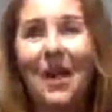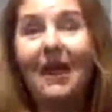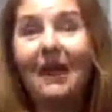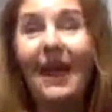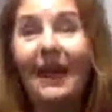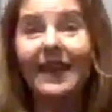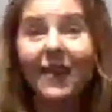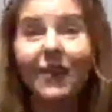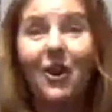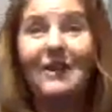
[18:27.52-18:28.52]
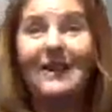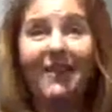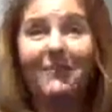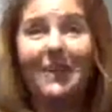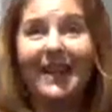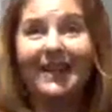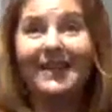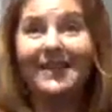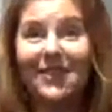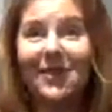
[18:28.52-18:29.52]
and, and, and they don't always have
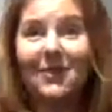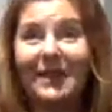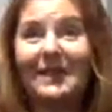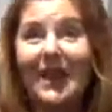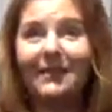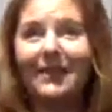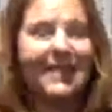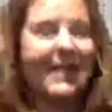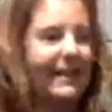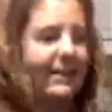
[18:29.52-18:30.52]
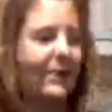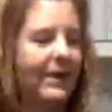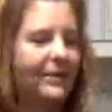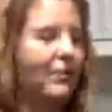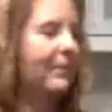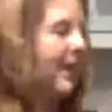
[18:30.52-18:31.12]
bananas, so it's kind of exciting to run into them.